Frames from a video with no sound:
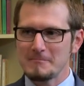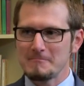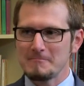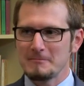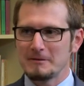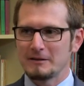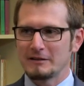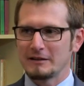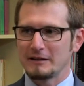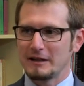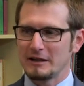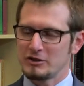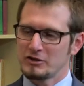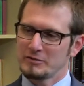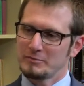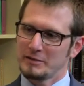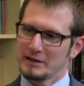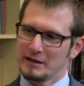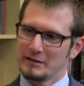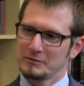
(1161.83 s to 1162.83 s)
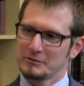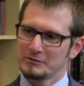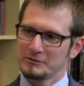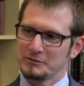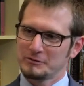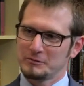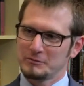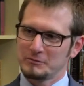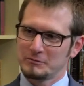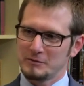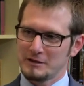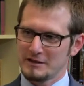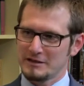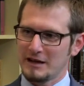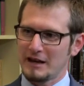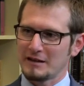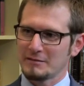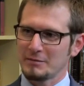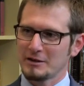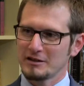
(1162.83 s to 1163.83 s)
and they should be able to
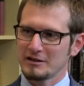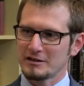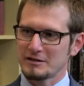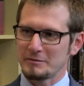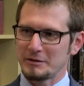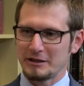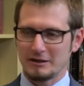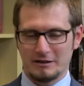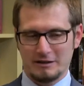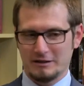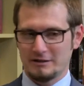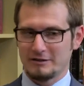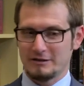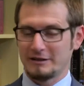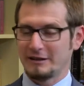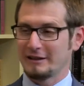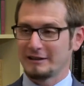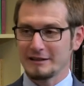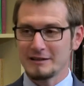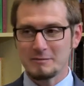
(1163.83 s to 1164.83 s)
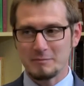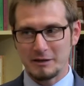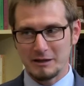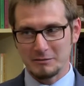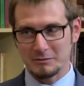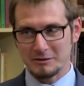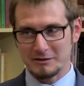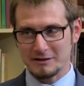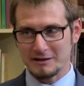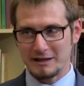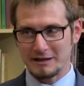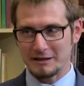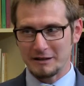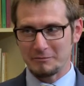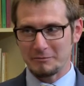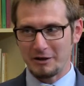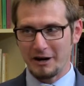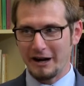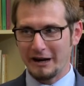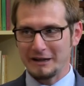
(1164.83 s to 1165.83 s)
withstand punishment, and they should at least be able to stand
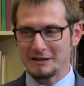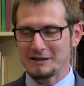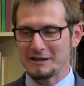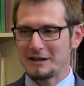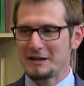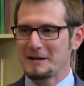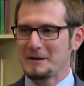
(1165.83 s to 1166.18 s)
upright.